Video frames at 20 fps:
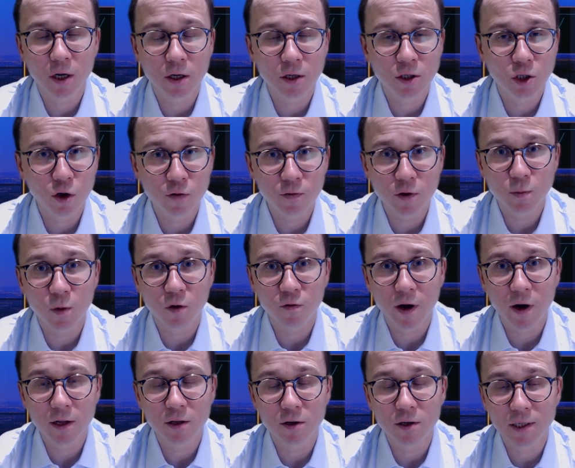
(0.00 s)
service
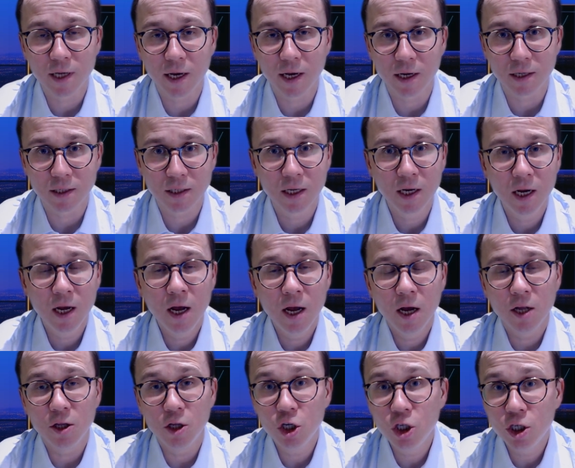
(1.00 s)
providers as
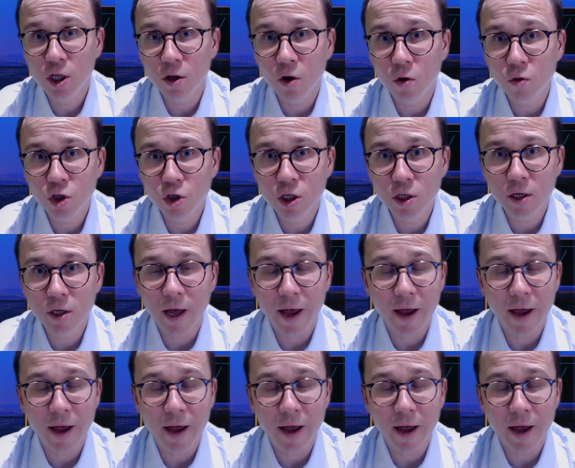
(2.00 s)
DigitalOcean,